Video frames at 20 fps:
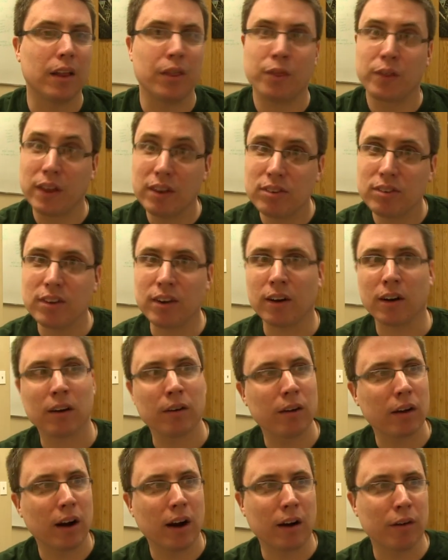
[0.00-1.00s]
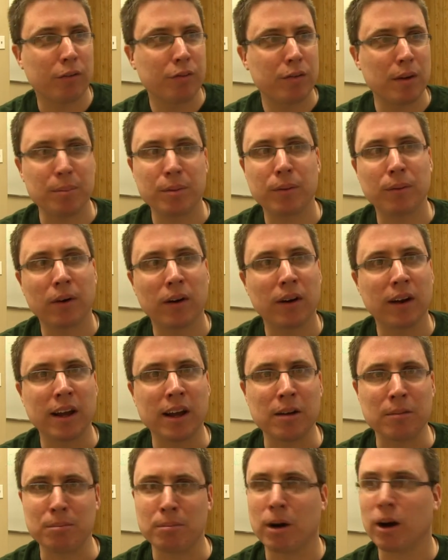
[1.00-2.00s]
This year, our
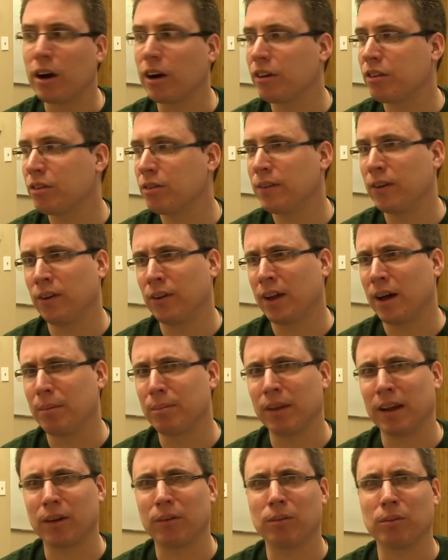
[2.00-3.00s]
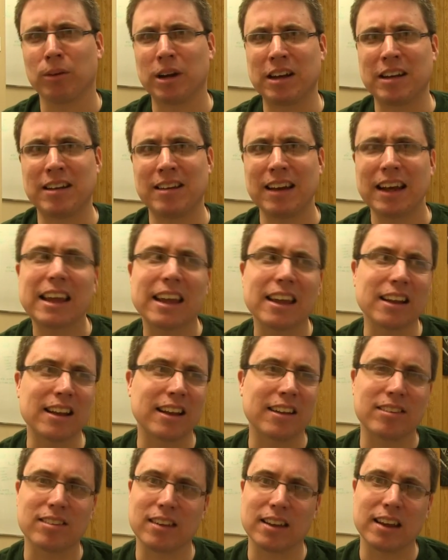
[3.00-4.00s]
February and March filled up like
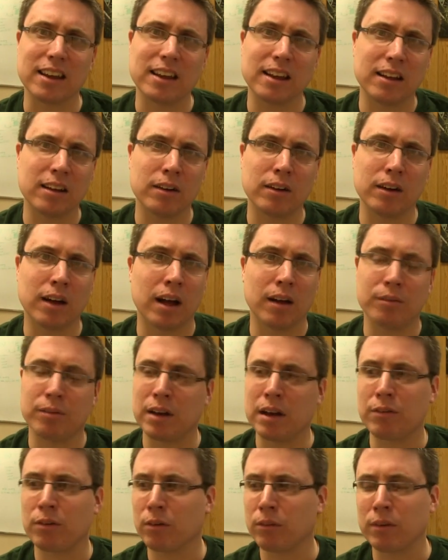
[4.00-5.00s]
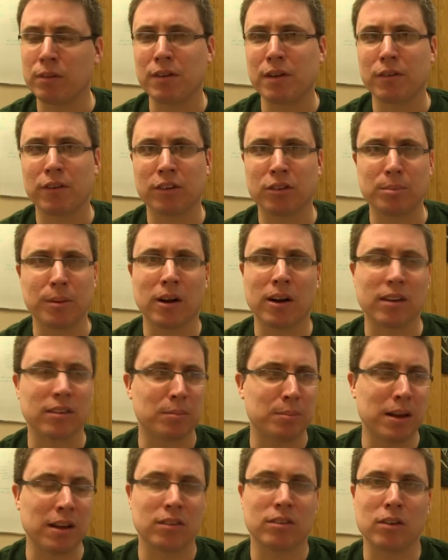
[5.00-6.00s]
ridiculously. We've never
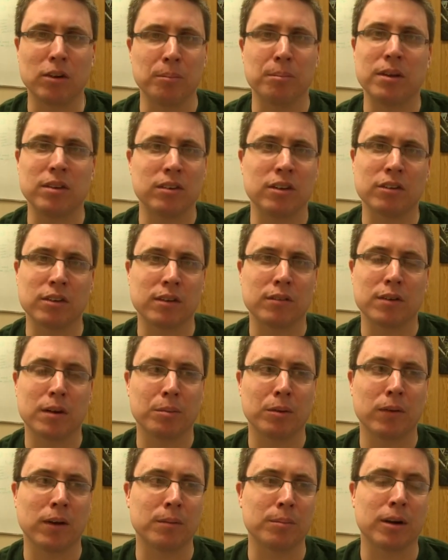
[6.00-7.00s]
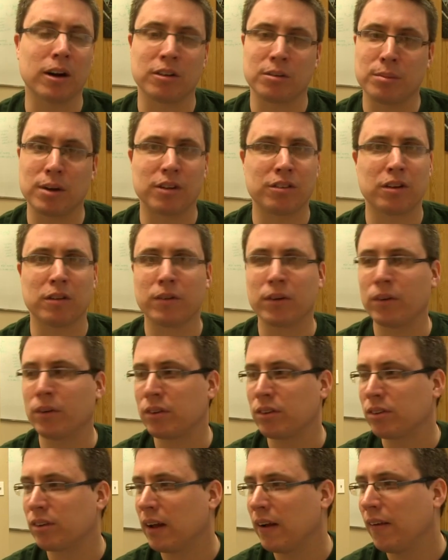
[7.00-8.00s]
experienced being so busy during February and March. I'm not sure if it
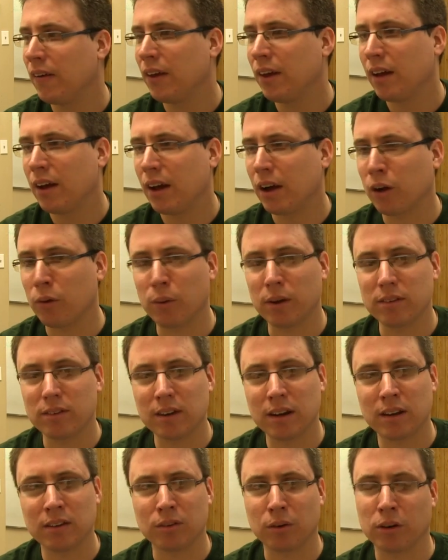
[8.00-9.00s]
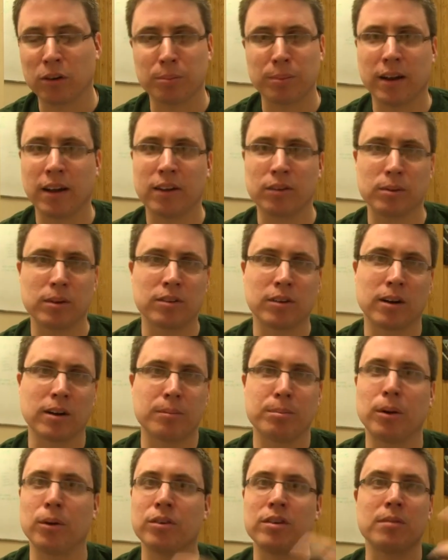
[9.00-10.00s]
was a coincidence or it's because we
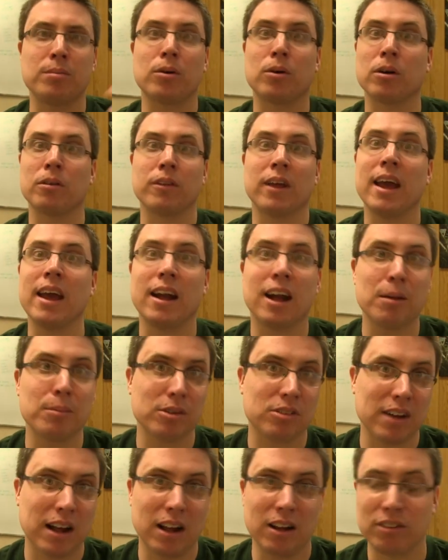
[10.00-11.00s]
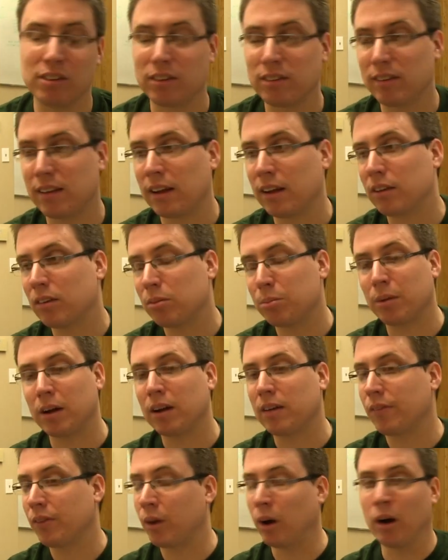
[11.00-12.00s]
started posting more of the, hey, come and challenge us things,
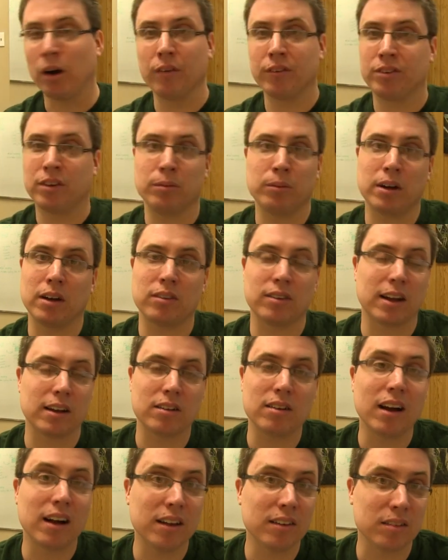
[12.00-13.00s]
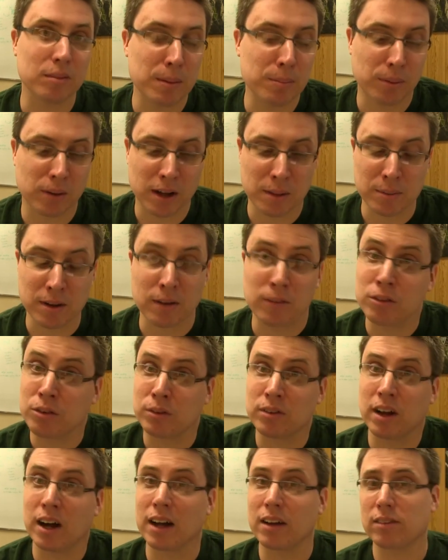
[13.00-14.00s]
but all of a sudden we just had tons of people coming in,
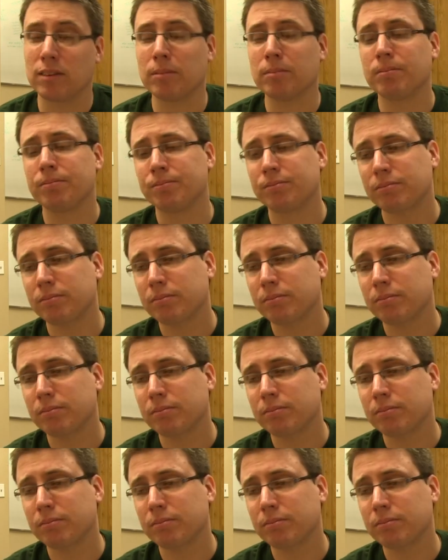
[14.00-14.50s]
which was awesome.